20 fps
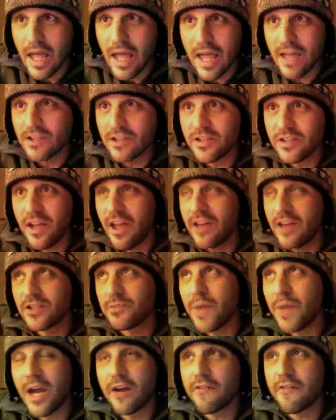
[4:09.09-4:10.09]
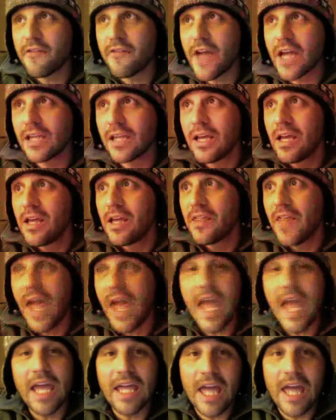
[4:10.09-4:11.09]
As a matter of fact, the
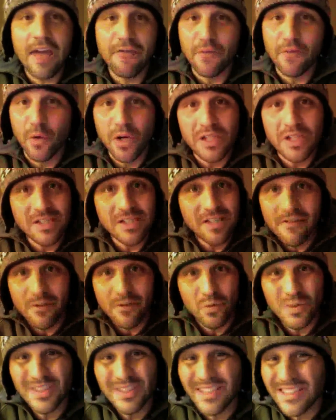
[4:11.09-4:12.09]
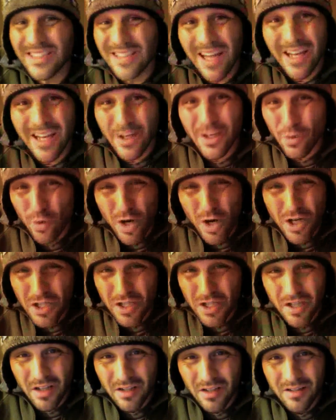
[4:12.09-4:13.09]
AK-47 was designed in
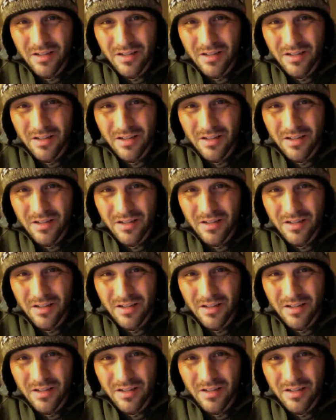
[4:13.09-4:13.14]
Russia.